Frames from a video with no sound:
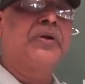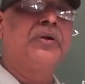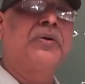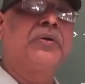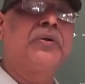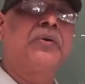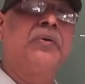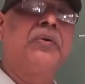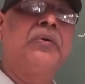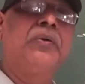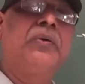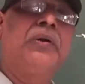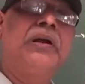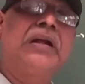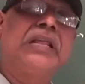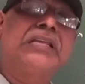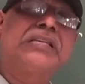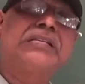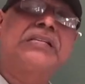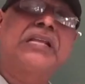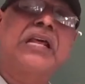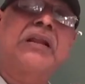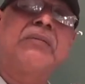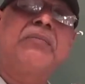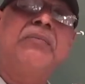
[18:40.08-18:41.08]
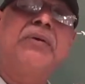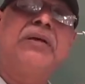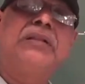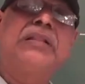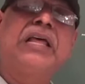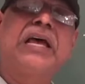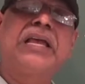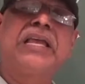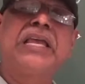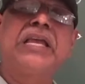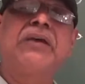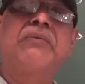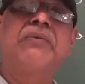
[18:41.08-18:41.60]
to disturb
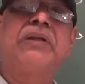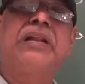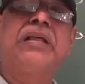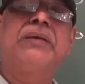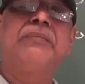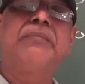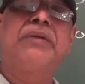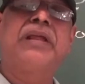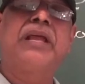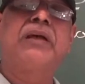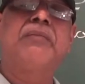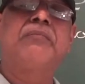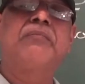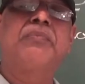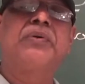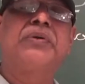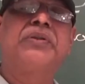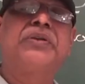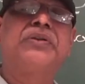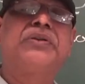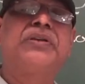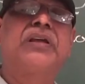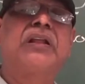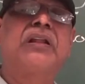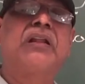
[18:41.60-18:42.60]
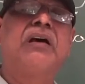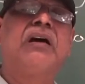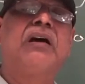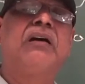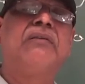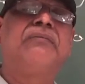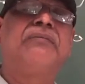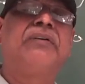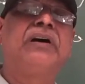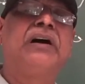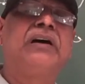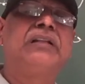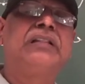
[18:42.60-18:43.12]
the equilibrium position
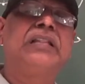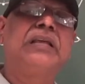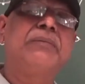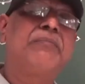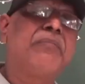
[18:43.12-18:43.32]
of the